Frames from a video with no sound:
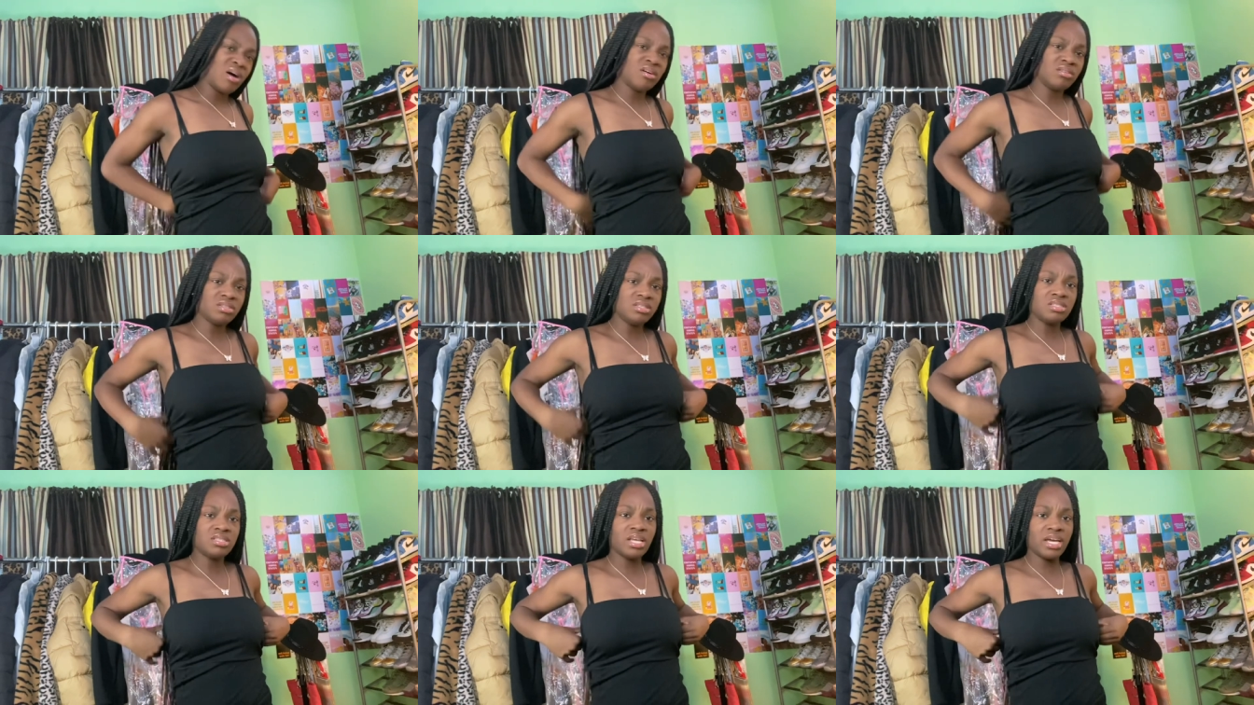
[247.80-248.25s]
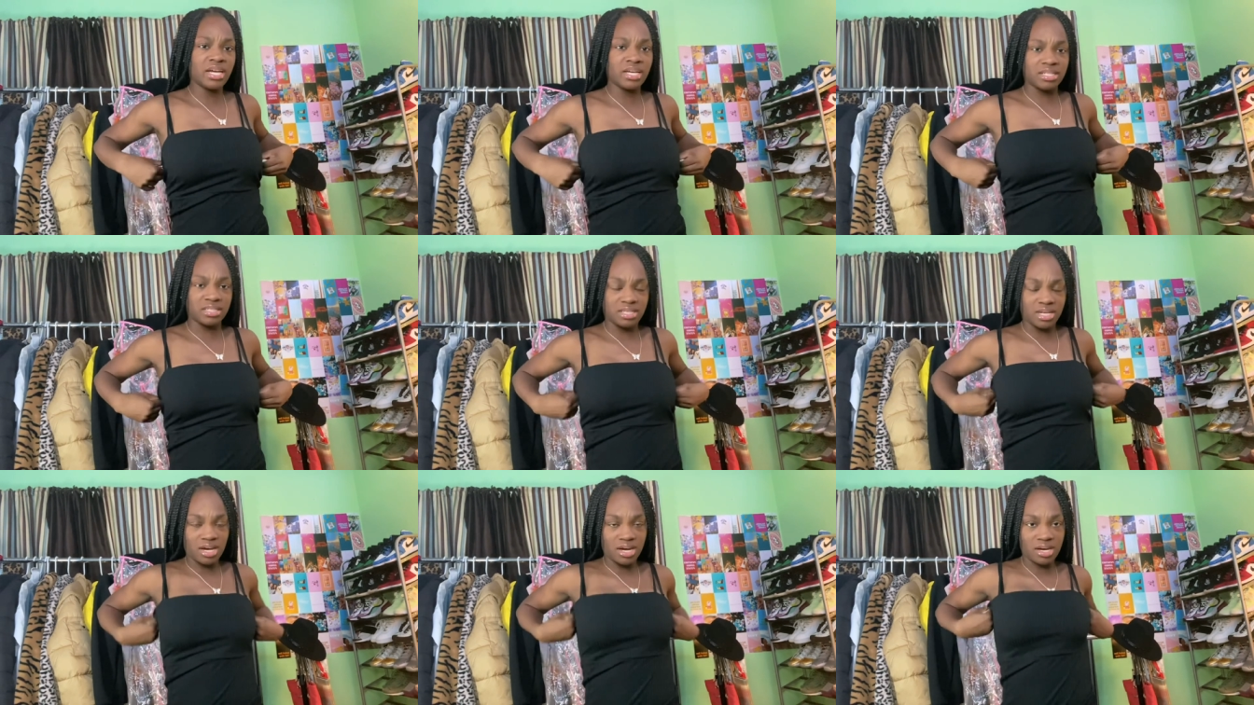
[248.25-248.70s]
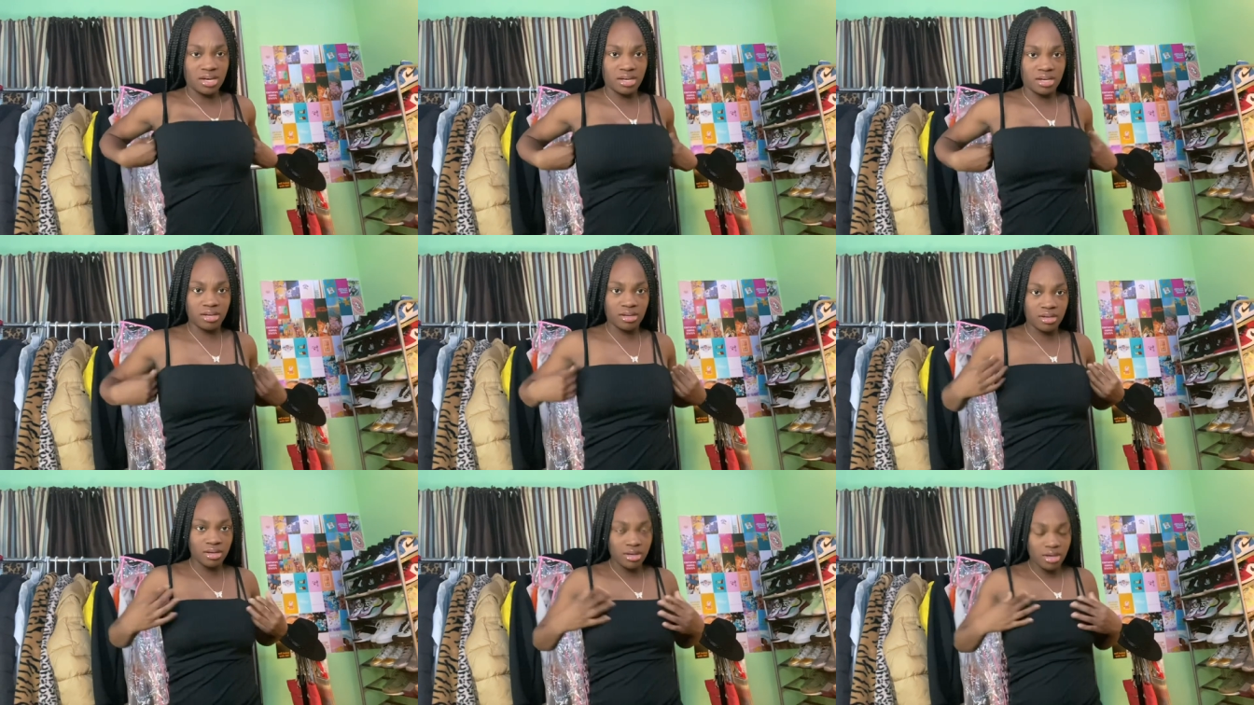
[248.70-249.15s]
this thing
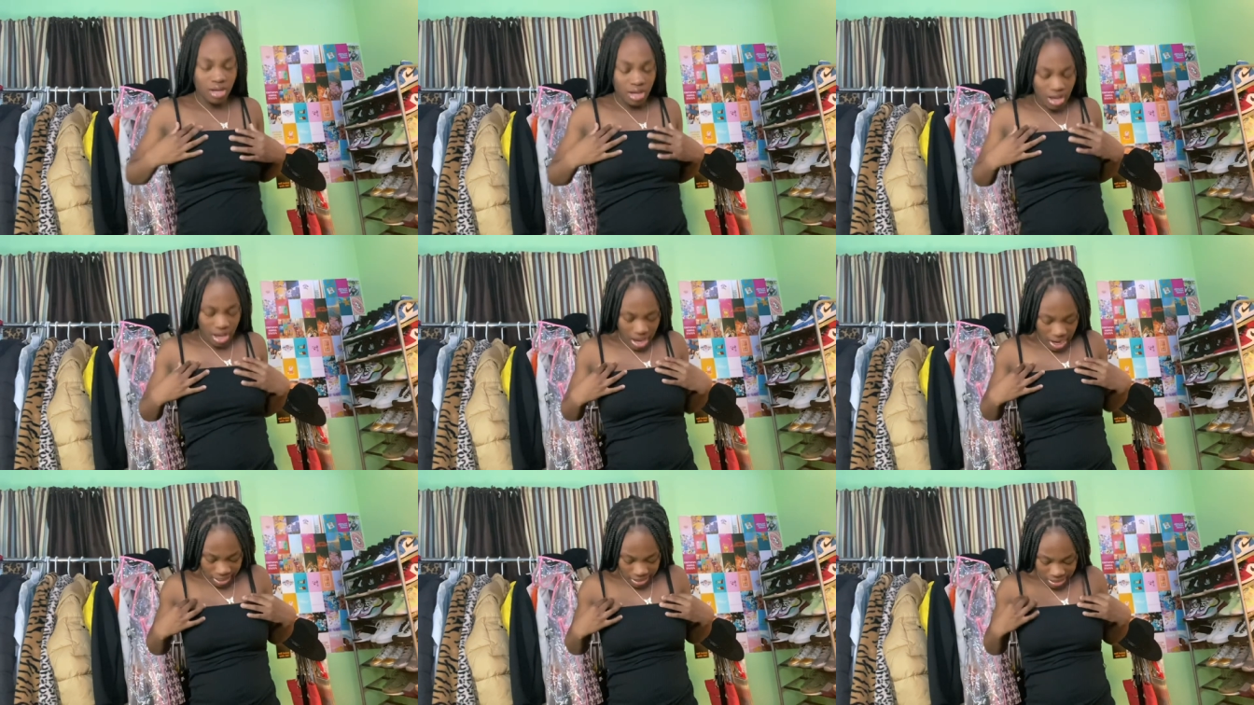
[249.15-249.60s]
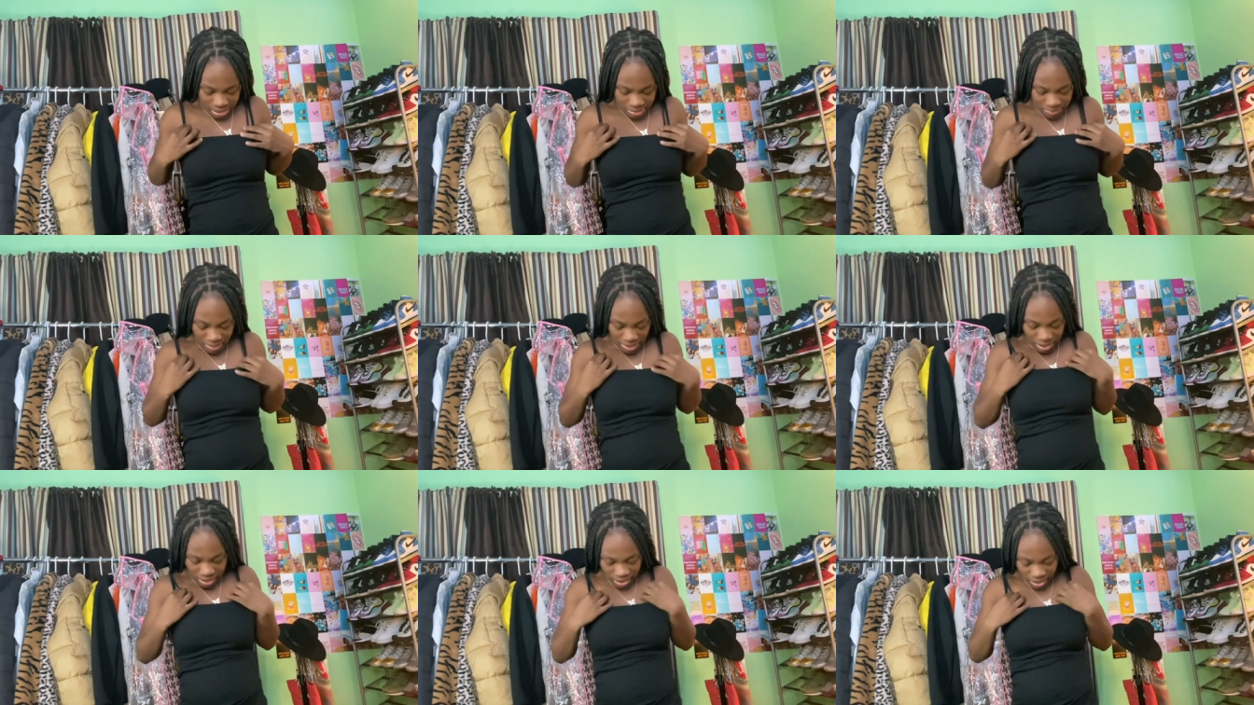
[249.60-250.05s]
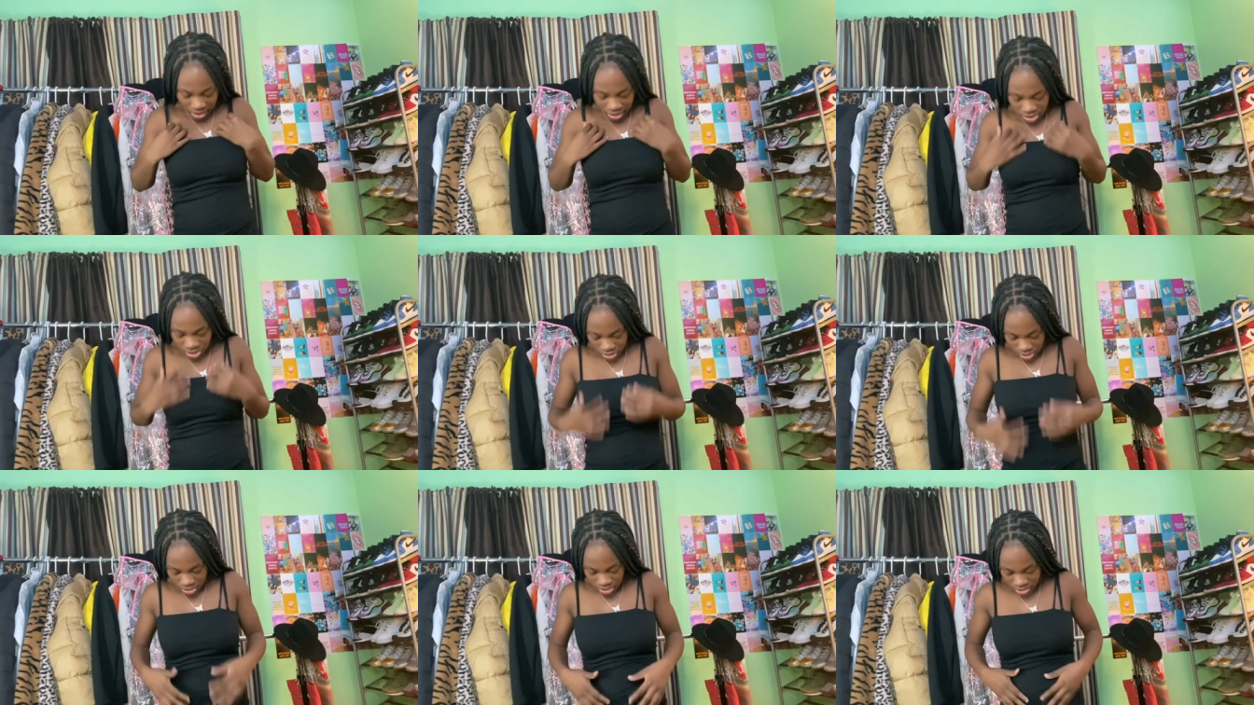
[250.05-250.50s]
tight. I got this bodycon
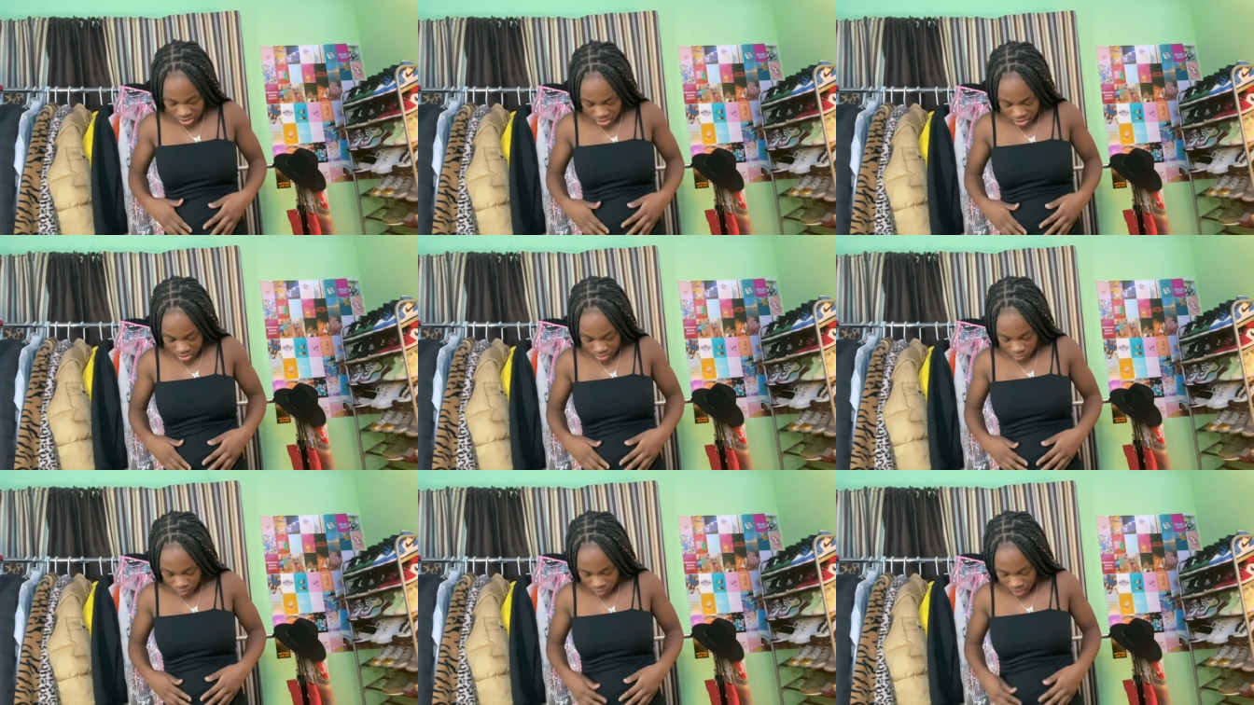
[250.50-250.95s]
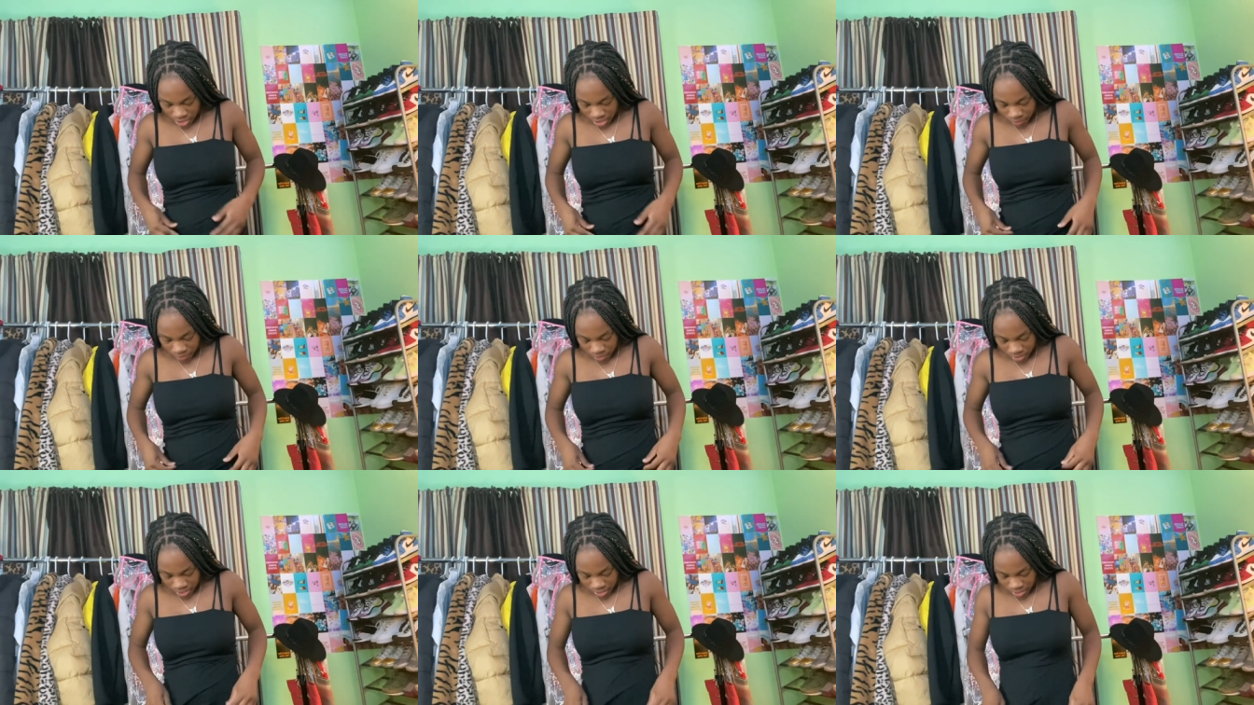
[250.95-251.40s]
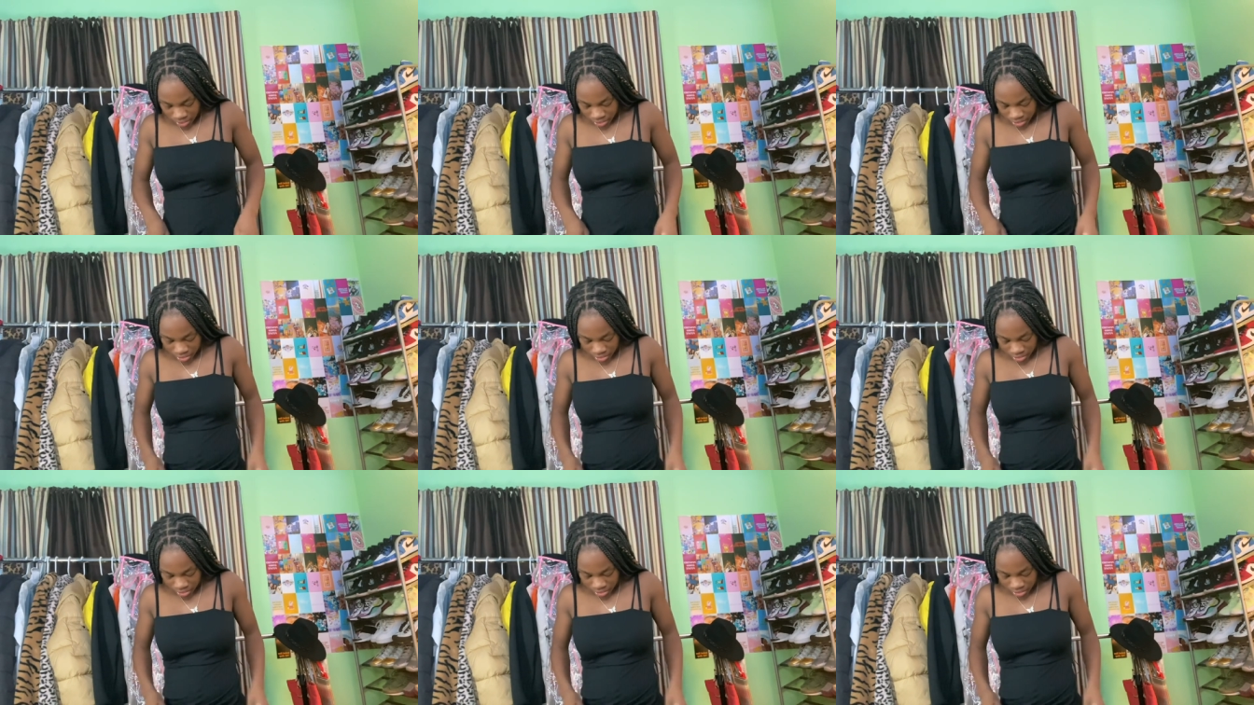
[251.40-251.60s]
dress to wear with.